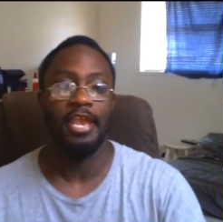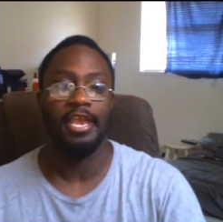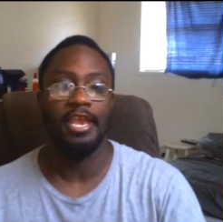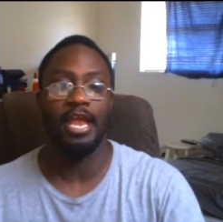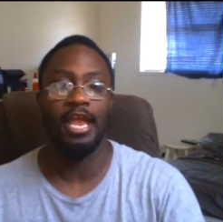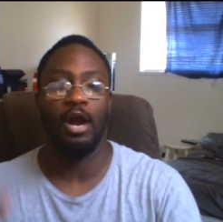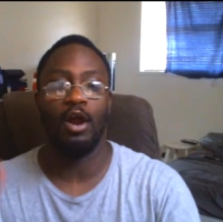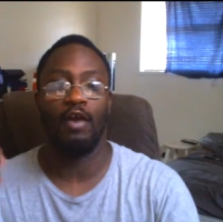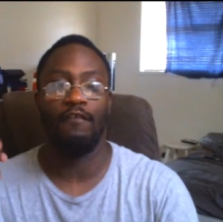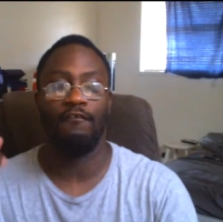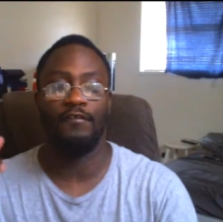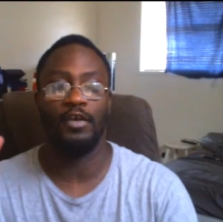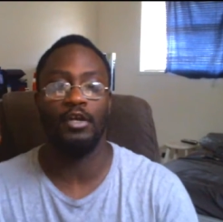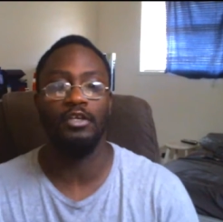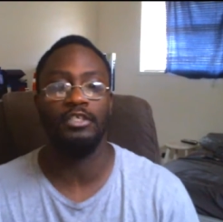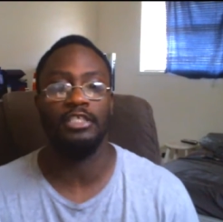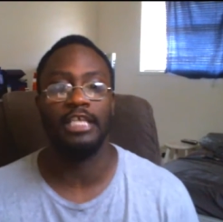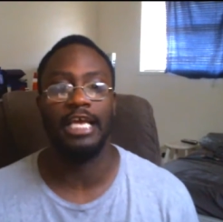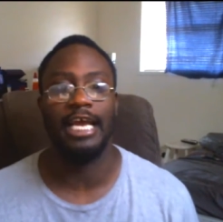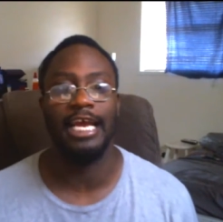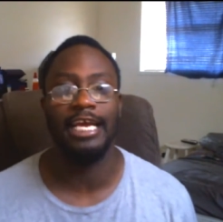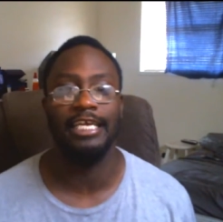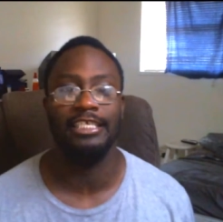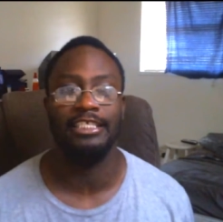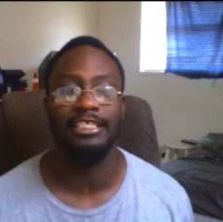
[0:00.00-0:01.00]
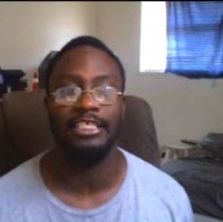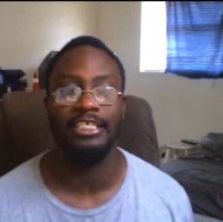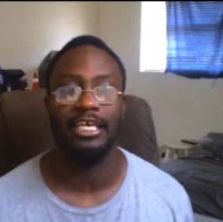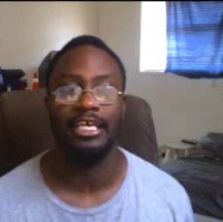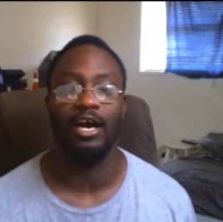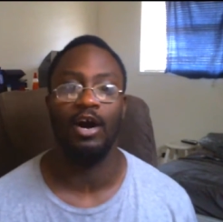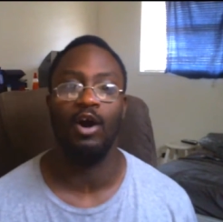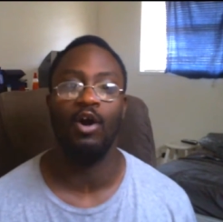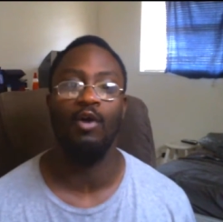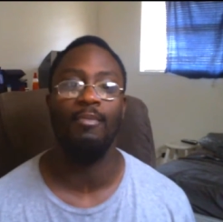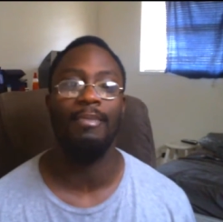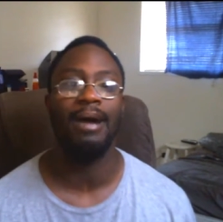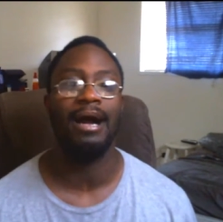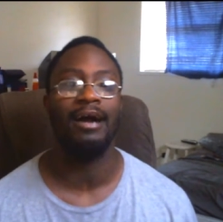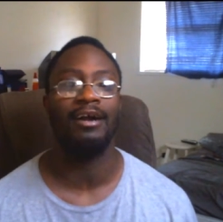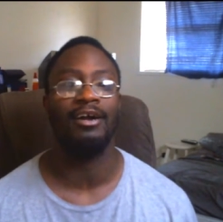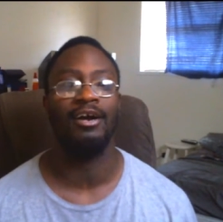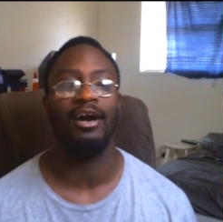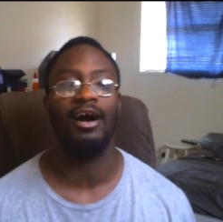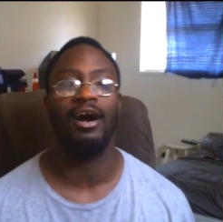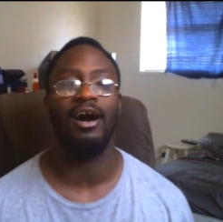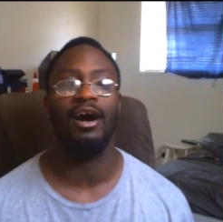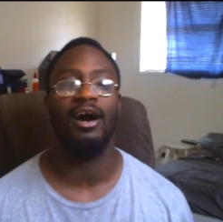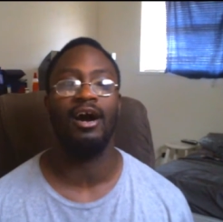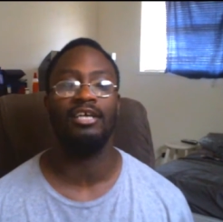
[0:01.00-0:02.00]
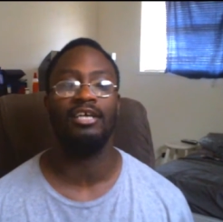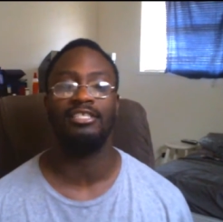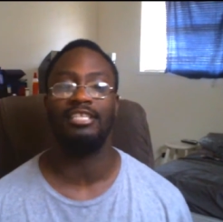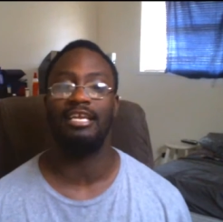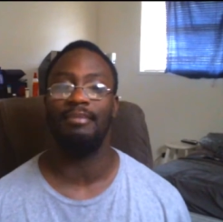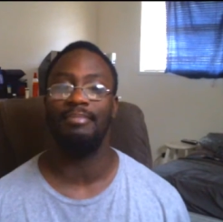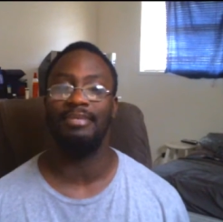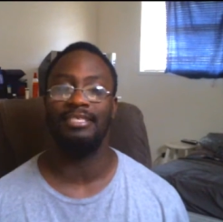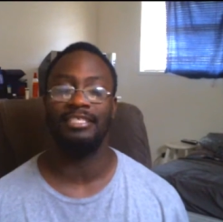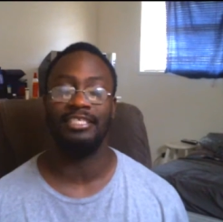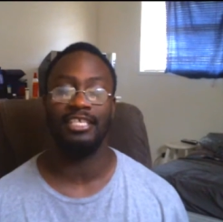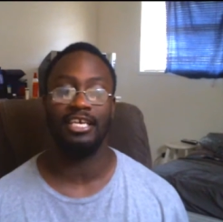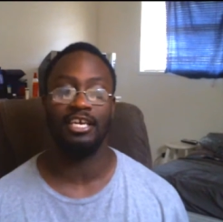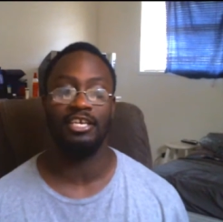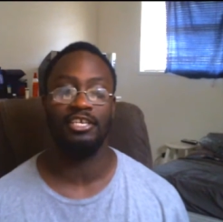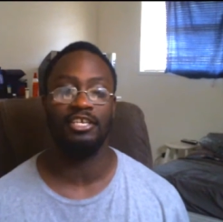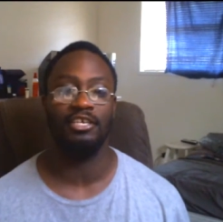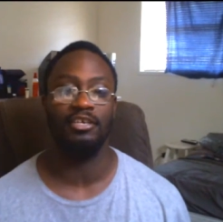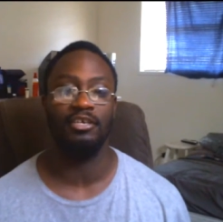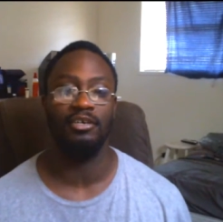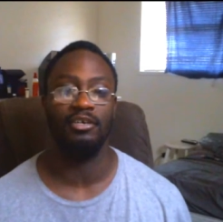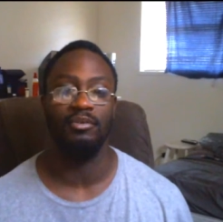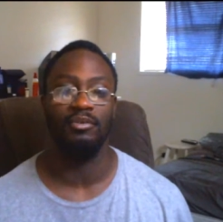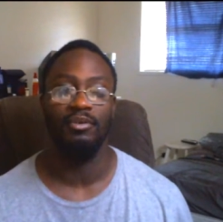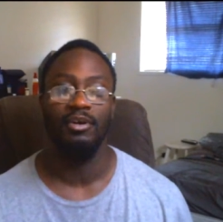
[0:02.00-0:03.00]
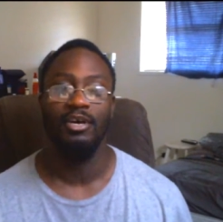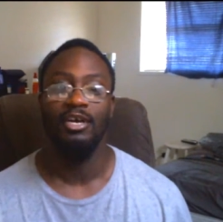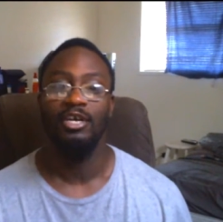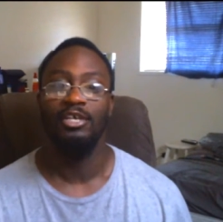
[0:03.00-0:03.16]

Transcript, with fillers: Now, her first agent, oh my gosh, let me tell you,